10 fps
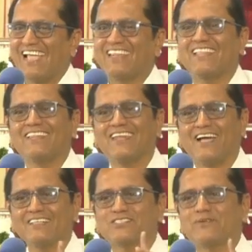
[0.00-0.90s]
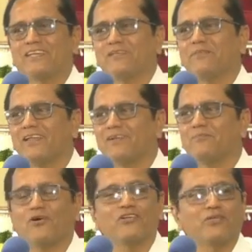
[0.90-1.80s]
And then the last 20
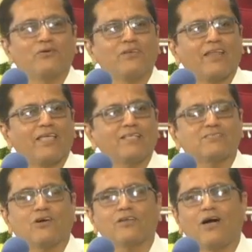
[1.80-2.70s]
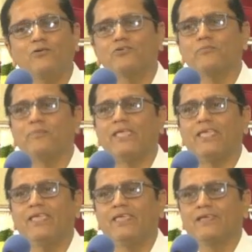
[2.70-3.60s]
minute module is on how to
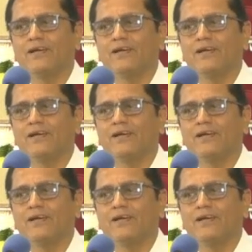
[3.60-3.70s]
be